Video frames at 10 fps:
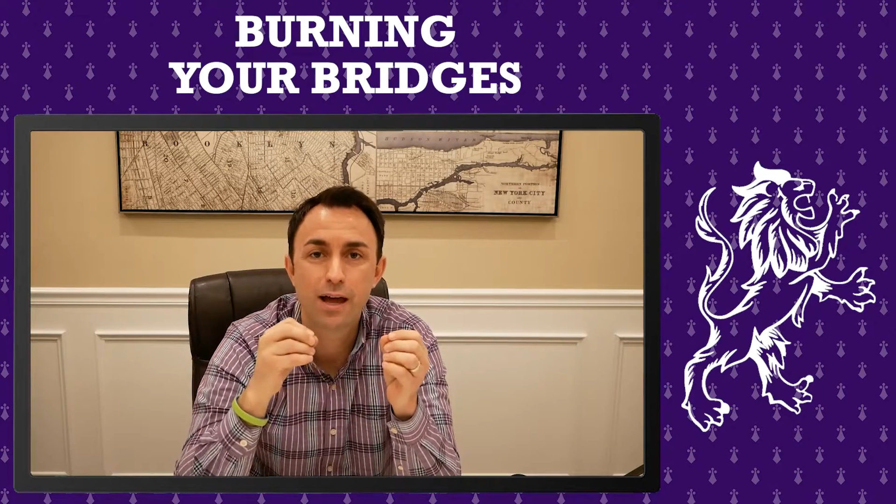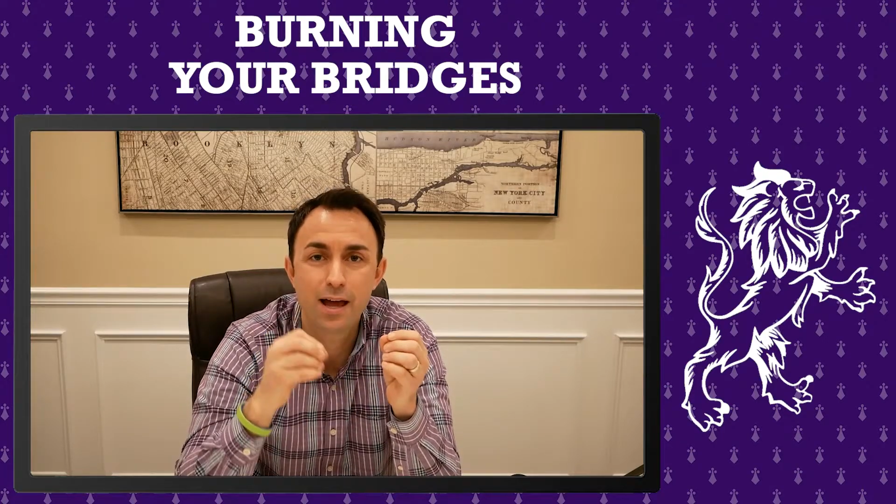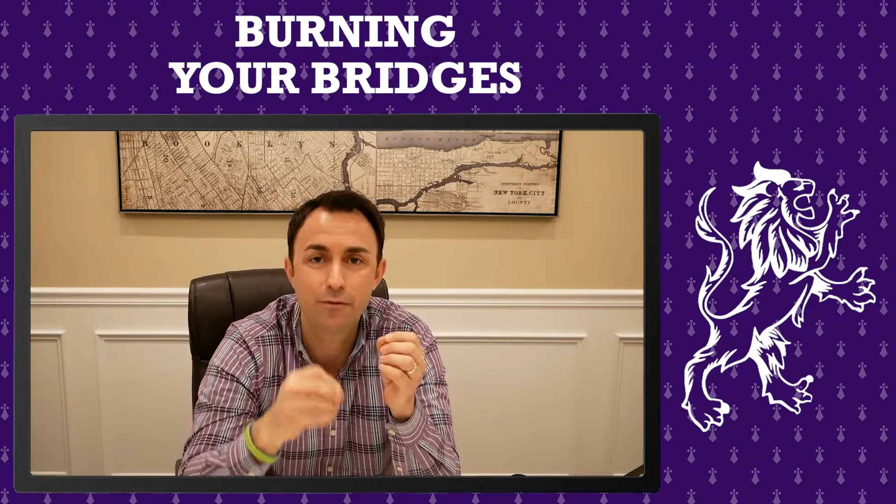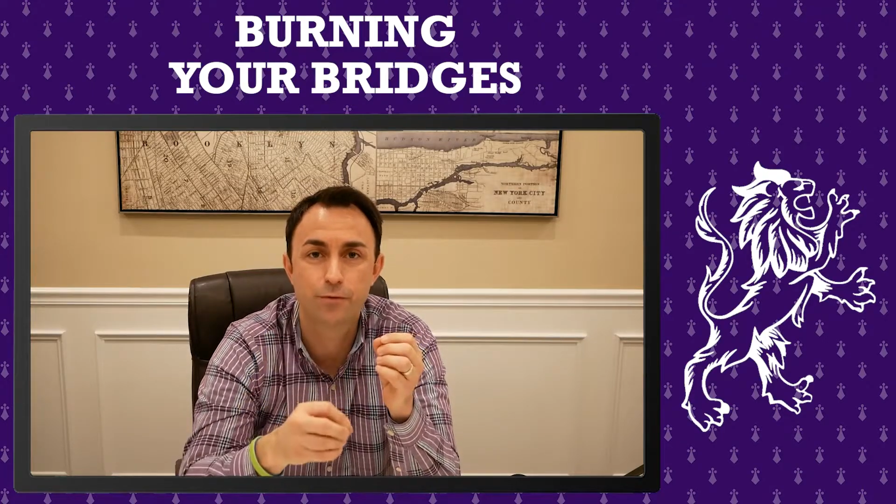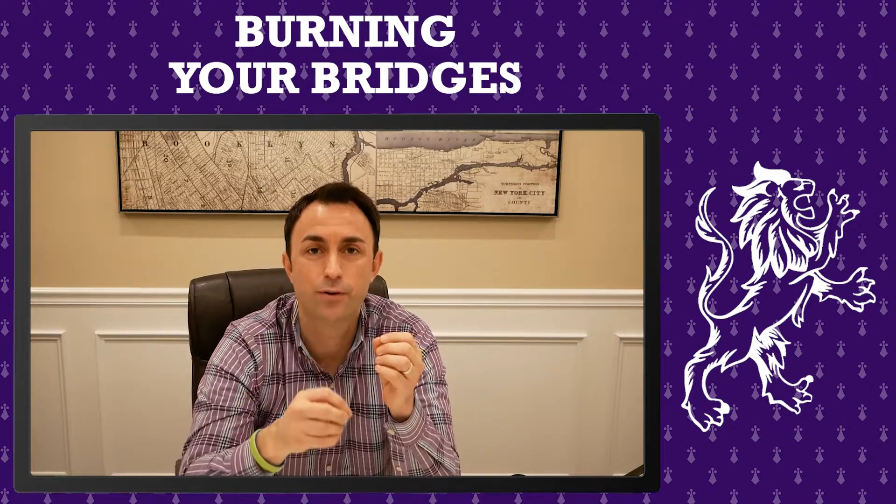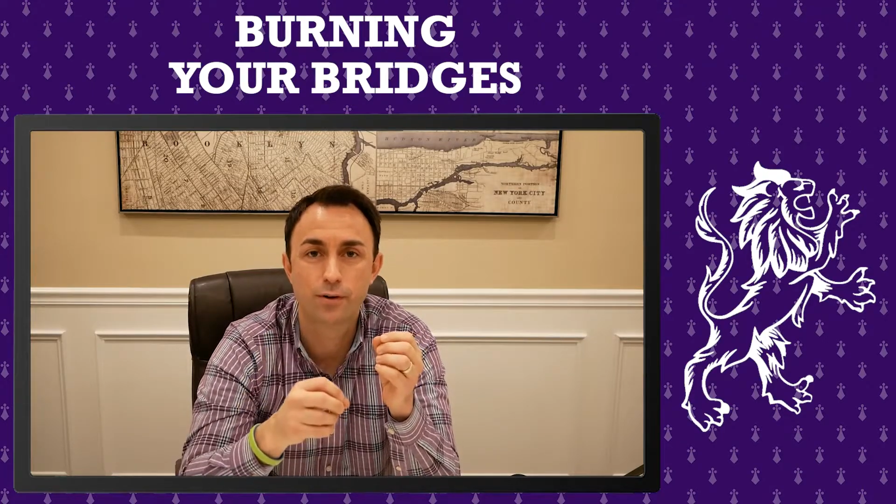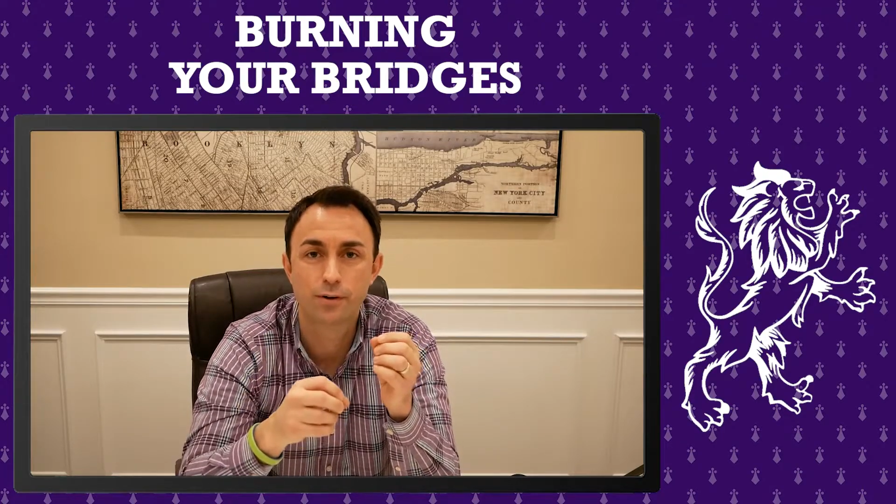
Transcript: ever